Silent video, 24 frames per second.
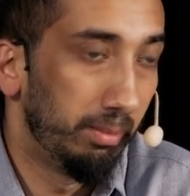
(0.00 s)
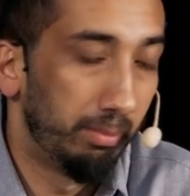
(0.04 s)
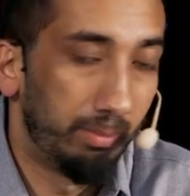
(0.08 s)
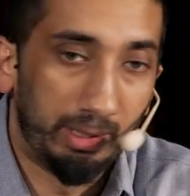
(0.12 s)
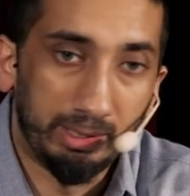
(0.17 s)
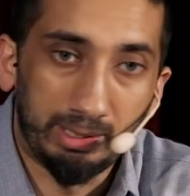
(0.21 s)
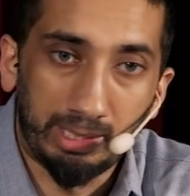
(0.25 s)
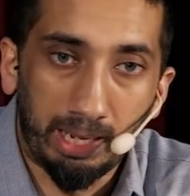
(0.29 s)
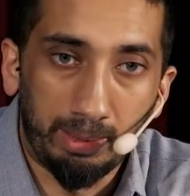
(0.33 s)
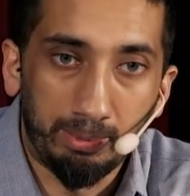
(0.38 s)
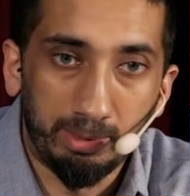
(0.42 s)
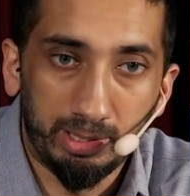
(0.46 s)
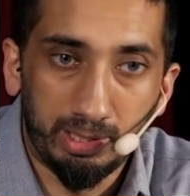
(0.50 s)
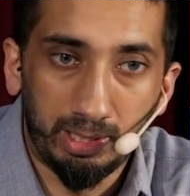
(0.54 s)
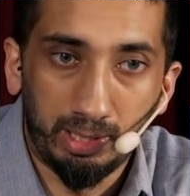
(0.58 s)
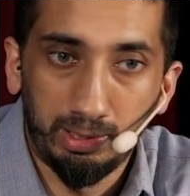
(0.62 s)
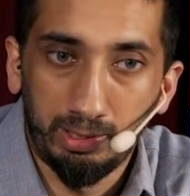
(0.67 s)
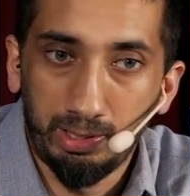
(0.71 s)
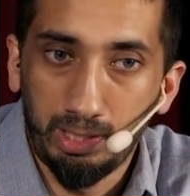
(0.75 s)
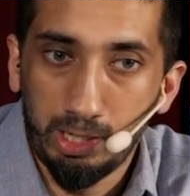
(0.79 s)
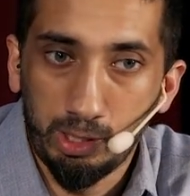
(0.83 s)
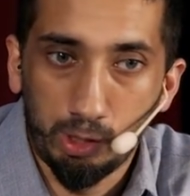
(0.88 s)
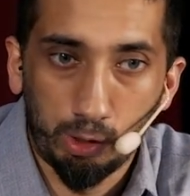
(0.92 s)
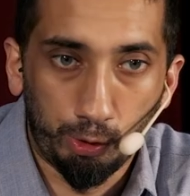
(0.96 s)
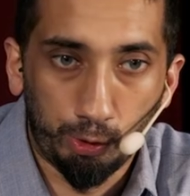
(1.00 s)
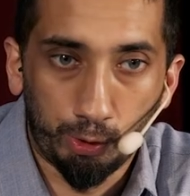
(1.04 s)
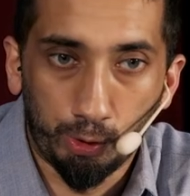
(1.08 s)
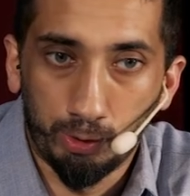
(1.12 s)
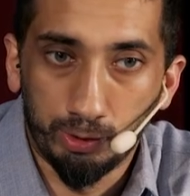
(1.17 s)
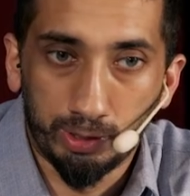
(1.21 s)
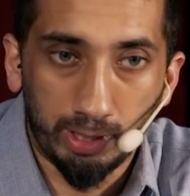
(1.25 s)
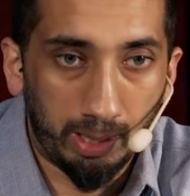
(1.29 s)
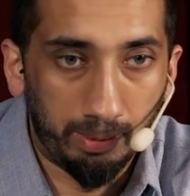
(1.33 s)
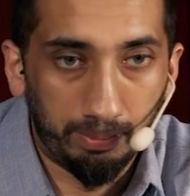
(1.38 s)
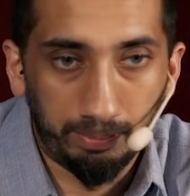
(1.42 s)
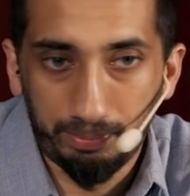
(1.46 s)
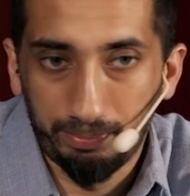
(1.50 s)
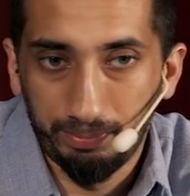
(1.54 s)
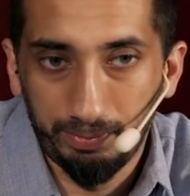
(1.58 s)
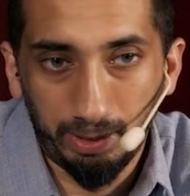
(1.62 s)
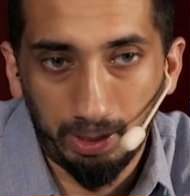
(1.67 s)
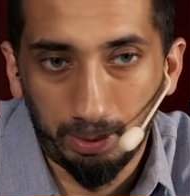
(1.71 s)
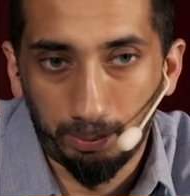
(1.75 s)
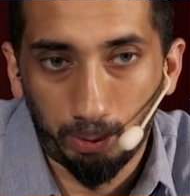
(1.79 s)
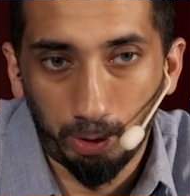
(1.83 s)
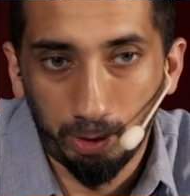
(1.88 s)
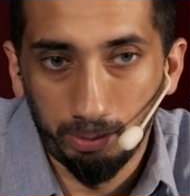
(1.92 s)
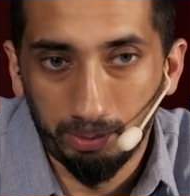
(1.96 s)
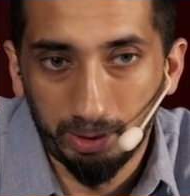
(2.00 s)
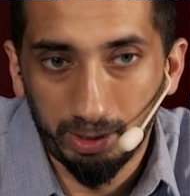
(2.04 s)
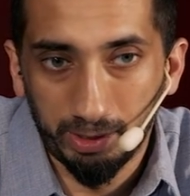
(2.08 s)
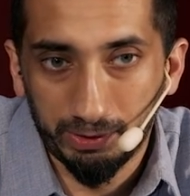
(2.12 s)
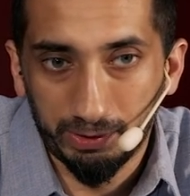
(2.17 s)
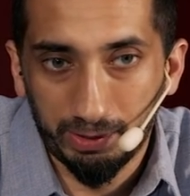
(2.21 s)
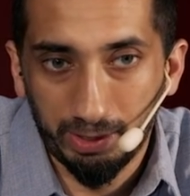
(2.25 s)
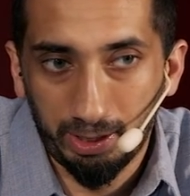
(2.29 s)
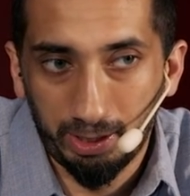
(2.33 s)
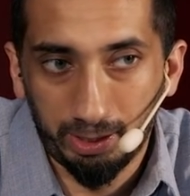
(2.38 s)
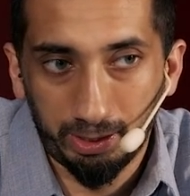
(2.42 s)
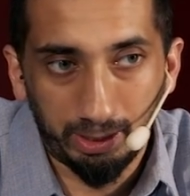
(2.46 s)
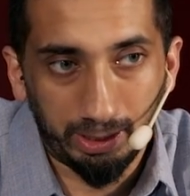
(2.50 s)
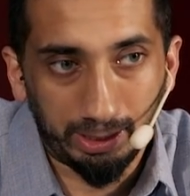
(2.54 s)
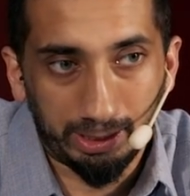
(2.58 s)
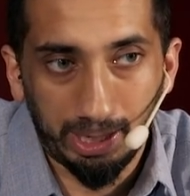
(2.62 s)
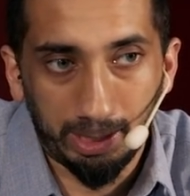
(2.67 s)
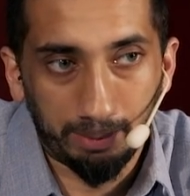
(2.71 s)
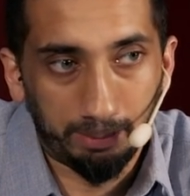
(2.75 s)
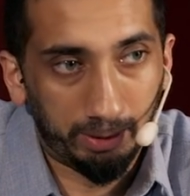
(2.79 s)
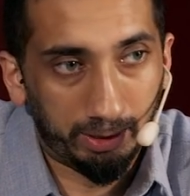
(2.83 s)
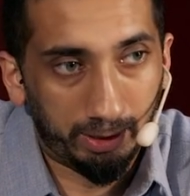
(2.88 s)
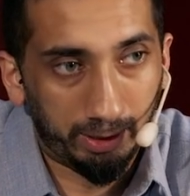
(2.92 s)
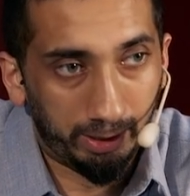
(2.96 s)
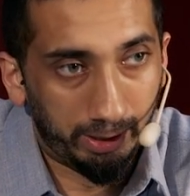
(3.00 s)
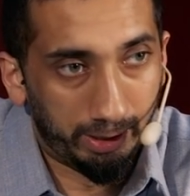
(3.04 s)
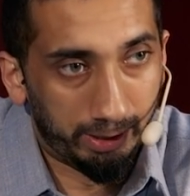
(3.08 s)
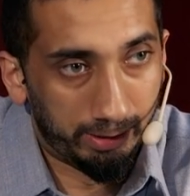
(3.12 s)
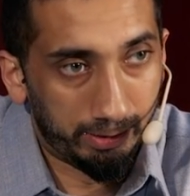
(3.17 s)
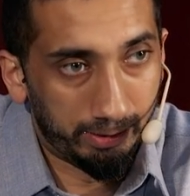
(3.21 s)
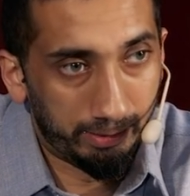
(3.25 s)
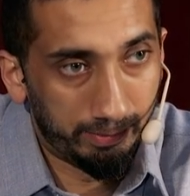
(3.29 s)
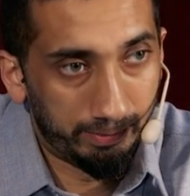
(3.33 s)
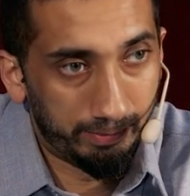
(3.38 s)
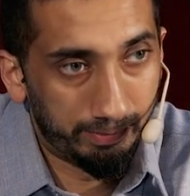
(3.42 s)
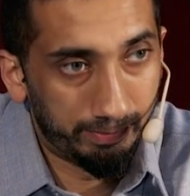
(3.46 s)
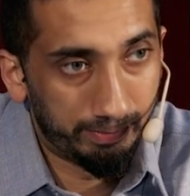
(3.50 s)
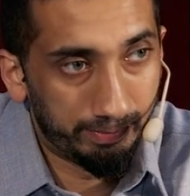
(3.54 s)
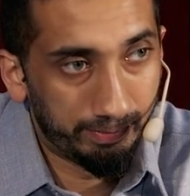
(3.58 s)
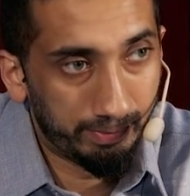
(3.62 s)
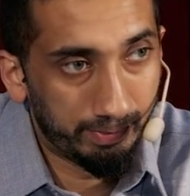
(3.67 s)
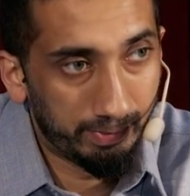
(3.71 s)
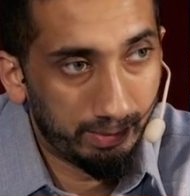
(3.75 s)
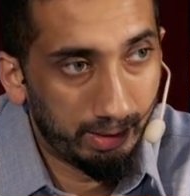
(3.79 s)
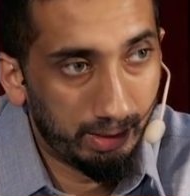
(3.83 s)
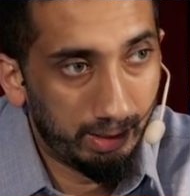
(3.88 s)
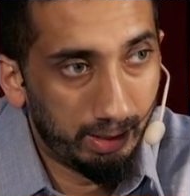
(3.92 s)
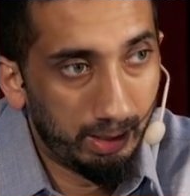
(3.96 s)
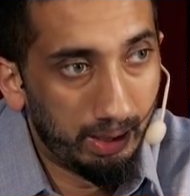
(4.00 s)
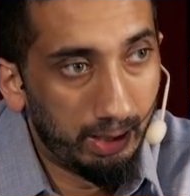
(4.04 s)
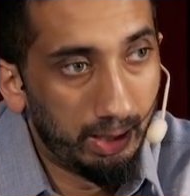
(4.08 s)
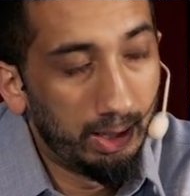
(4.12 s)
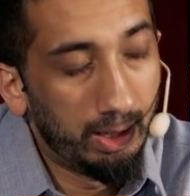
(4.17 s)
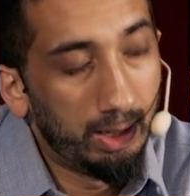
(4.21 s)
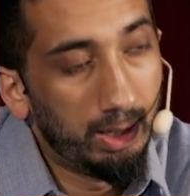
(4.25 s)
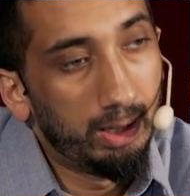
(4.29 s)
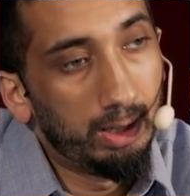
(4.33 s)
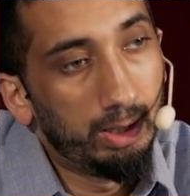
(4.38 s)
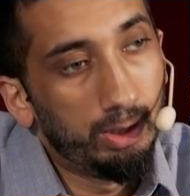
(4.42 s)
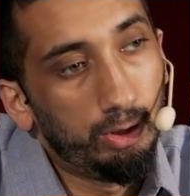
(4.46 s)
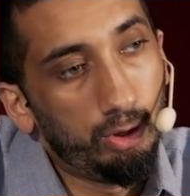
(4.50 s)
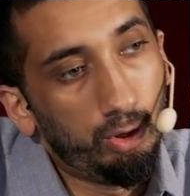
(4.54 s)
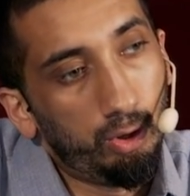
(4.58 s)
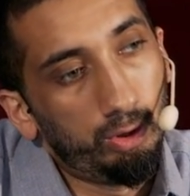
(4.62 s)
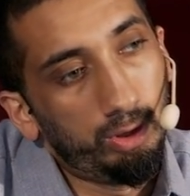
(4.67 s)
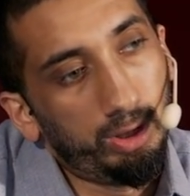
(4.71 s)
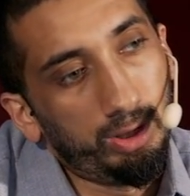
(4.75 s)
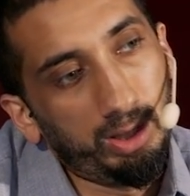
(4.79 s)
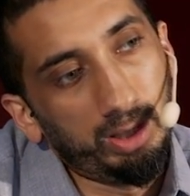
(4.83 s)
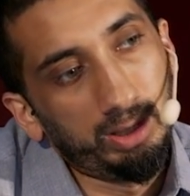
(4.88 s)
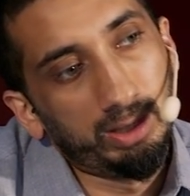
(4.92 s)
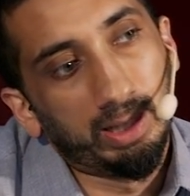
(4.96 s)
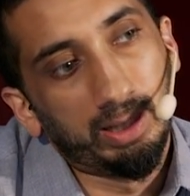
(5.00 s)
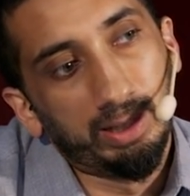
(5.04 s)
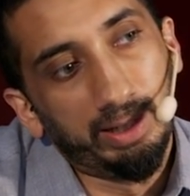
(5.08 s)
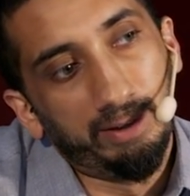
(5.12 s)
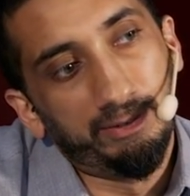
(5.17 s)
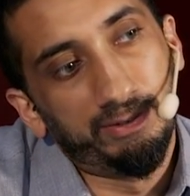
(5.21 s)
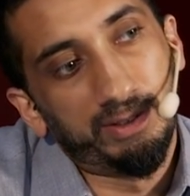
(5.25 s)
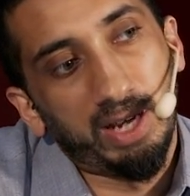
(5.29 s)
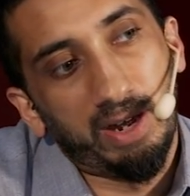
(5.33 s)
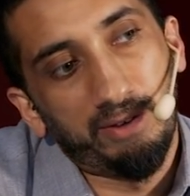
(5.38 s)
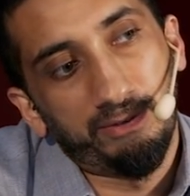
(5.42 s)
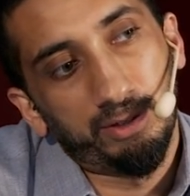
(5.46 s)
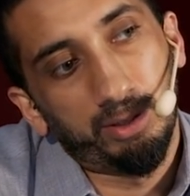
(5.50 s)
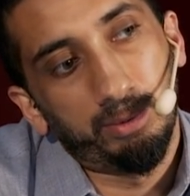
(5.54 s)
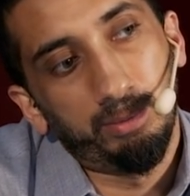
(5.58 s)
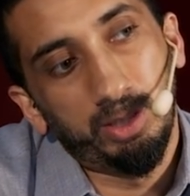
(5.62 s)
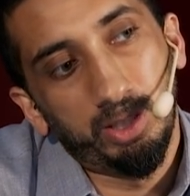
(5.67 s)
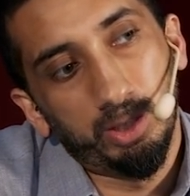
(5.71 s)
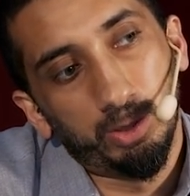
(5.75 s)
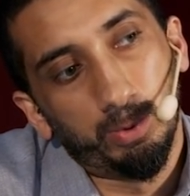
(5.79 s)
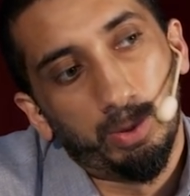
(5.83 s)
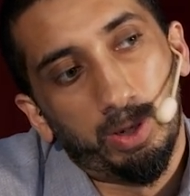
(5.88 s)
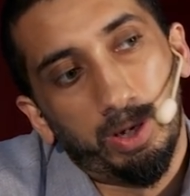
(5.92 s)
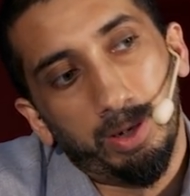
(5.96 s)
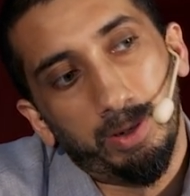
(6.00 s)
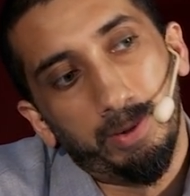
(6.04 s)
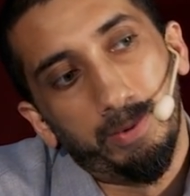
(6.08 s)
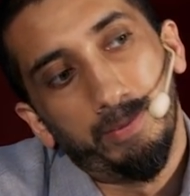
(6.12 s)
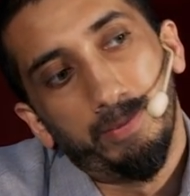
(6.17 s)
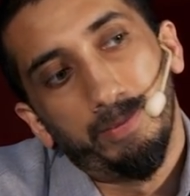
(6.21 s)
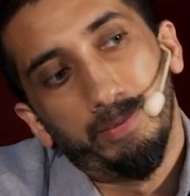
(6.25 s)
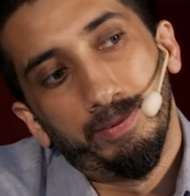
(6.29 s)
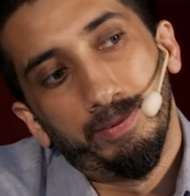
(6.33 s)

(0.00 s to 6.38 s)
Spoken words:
My time is done. The angel shows up. The appointment is there. It can't be delayed. The only thing that lives after me is what?